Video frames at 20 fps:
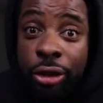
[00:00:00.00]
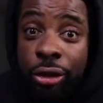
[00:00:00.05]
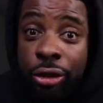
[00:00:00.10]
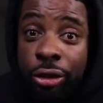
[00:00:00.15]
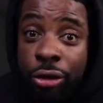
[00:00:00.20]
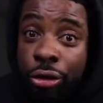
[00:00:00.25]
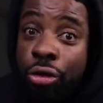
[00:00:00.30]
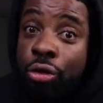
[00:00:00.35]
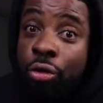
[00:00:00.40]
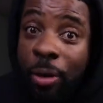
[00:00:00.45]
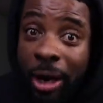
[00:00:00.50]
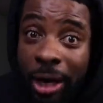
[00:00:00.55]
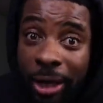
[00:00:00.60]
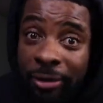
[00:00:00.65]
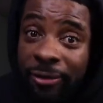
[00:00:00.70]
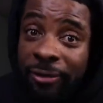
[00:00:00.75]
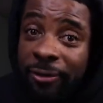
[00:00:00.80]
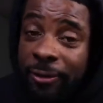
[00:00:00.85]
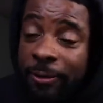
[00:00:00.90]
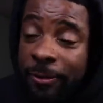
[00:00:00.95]
new
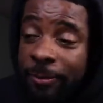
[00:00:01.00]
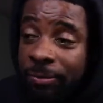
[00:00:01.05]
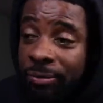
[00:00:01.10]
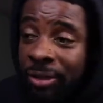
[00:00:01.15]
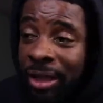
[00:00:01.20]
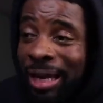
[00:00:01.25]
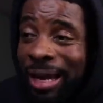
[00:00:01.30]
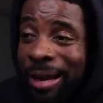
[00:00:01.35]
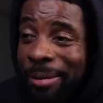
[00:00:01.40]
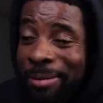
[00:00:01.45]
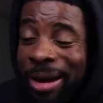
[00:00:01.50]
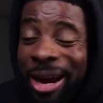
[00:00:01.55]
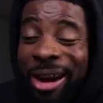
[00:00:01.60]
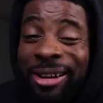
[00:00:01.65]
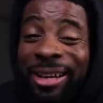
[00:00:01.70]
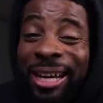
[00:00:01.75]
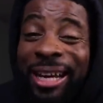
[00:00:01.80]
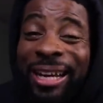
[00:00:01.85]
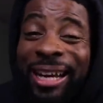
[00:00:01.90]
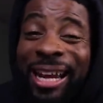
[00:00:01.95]
wife. They got
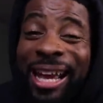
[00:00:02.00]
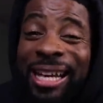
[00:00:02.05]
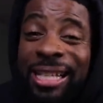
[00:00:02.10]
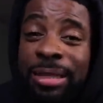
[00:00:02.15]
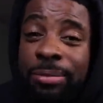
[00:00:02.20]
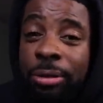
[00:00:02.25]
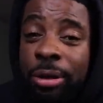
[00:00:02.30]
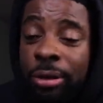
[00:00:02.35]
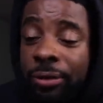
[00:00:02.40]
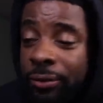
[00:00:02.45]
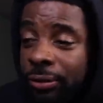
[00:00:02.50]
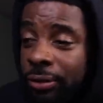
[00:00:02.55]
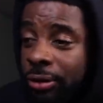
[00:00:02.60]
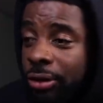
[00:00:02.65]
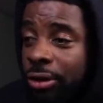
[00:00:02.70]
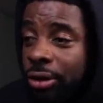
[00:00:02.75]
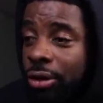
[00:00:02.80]
married like last month.